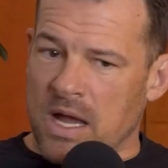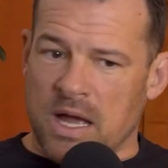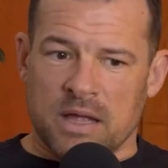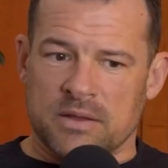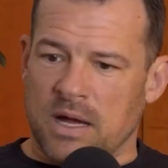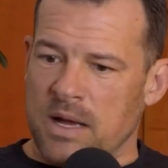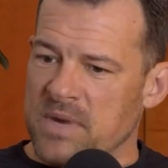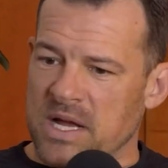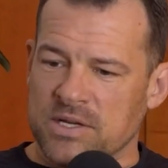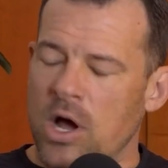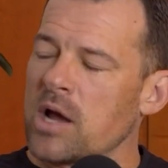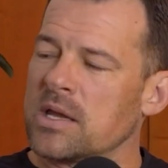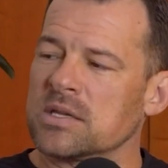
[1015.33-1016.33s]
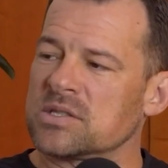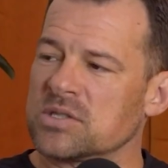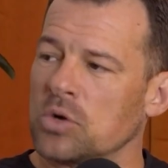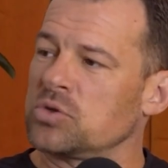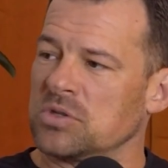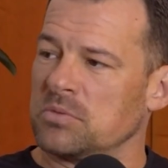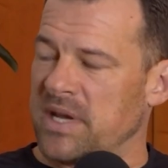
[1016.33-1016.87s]
I'm not talking
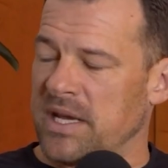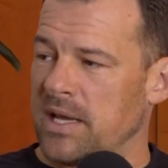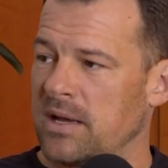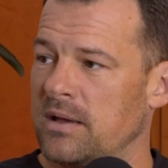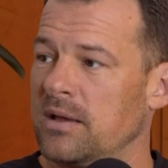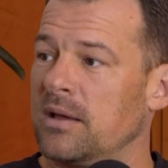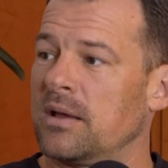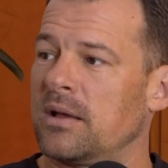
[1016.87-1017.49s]
social media.